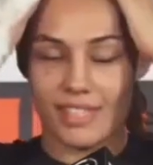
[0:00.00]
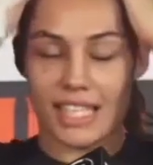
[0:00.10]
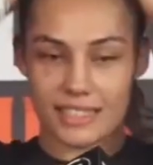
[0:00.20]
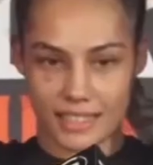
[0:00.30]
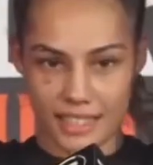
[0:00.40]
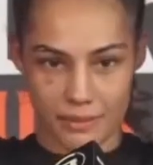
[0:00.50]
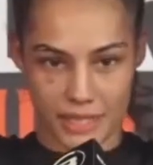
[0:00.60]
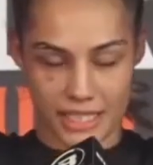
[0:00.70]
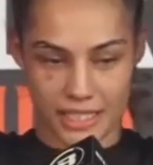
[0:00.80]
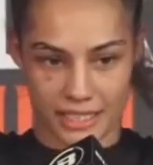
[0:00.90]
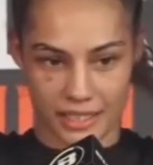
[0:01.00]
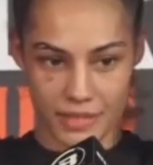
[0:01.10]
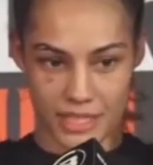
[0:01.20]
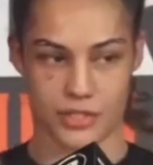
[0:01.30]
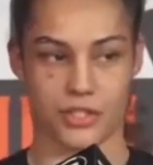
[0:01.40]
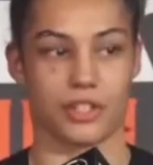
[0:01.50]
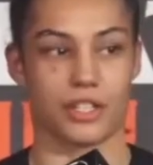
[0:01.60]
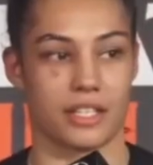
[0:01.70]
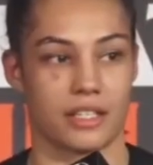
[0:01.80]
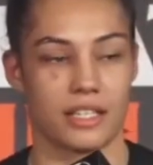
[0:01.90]
Yeah, man. I mean, it's
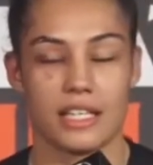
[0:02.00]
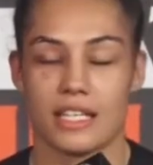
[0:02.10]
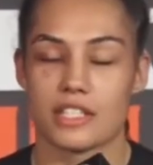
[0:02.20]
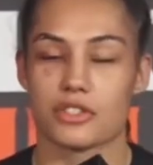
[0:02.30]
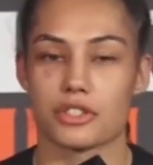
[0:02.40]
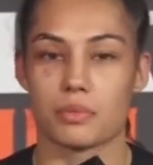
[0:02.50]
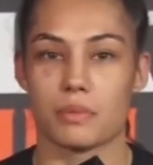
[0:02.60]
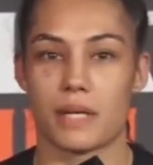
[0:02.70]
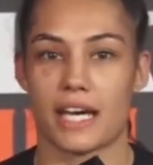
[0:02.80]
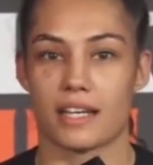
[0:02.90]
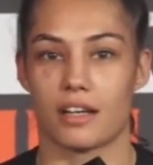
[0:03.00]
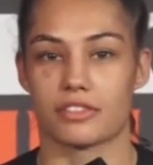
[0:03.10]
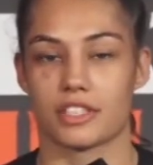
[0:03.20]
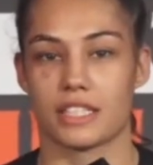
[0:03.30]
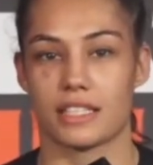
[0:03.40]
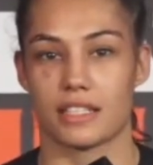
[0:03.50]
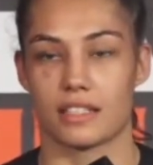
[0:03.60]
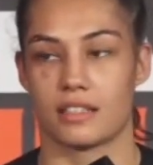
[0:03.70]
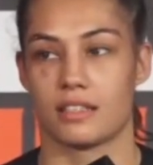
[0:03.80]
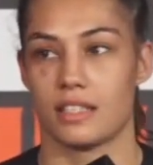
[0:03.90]
good. It's good to be back after a year.